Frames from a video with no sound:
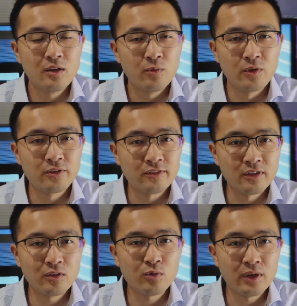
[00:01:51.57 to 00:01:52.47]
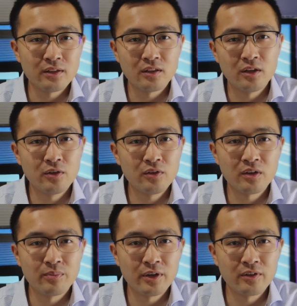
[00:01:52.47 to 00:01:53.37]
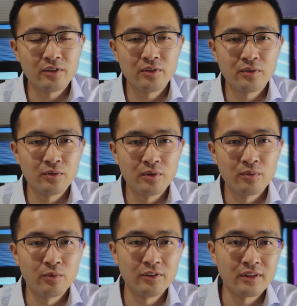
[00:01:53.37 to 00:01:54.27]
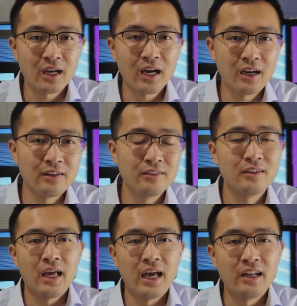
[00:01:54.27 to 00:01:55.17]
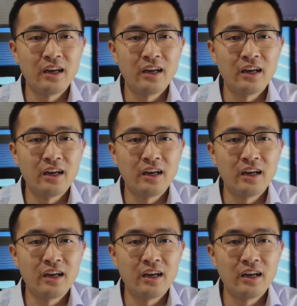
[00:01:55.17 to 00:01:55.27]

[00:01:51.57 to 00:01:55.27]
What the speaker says: we're still quite low compared to the recent highs, and